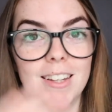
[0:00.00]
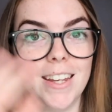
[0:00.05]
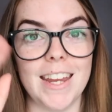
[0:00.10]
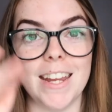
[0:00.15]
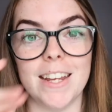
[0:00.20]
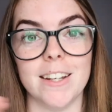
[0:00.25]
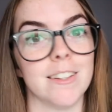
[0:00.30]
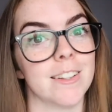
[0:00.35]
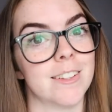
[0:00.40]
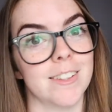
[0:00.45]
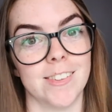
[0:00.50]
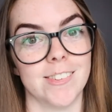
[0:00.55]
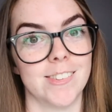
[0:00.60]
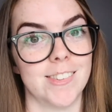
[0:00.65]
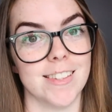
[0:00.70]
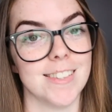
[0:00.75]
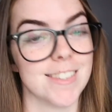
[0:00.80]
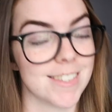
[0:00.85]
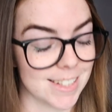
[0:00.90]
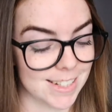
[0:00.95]

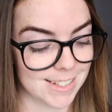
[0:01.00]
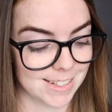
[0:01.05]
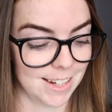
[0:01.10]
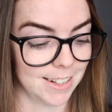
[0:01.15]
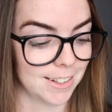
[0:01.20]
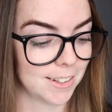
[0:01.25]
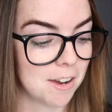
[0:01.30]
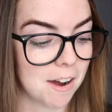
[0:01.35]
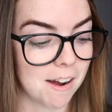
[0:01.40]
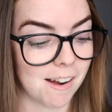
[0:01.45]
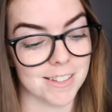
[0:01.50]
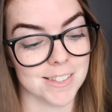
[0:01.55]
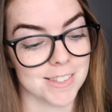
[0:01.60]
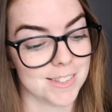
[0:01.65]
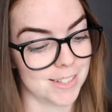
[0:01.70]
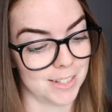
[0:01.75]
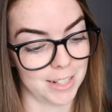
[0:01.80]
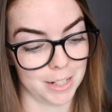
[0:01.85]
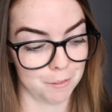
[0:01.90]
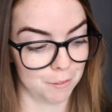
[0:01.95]
inconsistent and
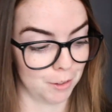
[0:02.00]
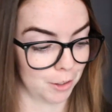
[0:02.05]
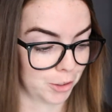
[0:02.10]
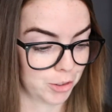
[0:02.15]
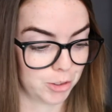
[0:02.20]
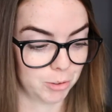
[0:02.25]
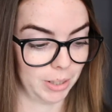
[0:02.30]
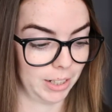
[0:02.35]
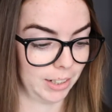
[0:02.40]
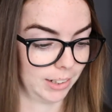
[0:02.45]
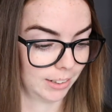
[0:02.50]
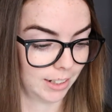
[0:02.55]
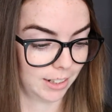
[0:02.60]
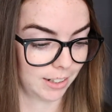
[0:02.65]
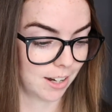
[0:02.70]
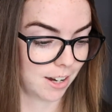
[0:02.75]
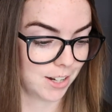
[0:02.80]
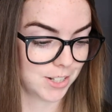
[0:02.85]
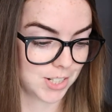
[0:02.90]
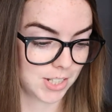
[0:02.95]
constantly fluctuating.
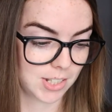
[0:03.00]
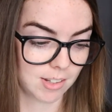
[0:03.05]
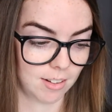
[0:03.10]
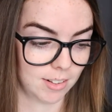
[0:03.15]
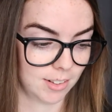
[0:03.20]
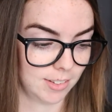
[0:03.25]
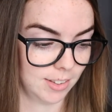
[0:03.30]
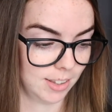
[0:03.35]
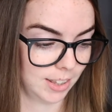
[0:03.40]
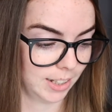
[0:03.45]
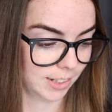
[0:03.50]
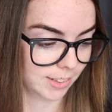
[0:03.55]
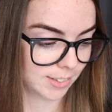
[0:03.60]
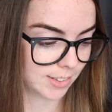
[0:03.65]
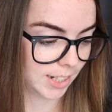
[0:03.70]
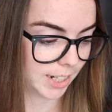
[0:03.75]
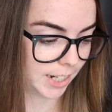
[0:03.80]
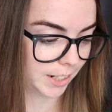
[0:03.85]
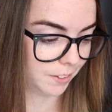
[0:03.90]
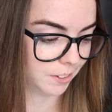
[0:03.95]
Like, I just honestly think it's
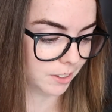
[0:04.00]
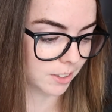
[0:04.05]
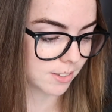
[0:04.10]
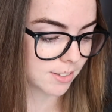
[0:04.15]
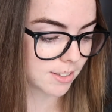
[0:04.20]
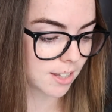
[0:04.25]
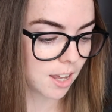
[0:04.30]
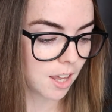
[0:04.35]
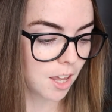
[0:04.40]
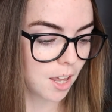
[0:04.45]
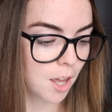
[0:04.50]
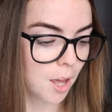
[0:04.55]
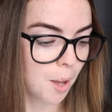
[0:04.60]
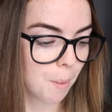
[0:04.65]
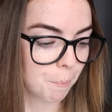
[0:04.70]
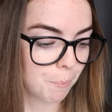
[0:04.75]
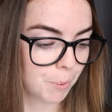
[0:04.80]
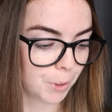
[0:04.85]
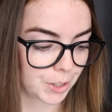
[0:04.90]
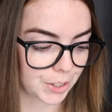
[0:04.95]
hilarious.
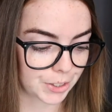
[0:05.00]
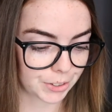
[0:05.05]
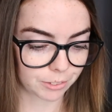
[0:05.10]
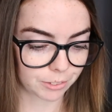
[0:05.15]
But,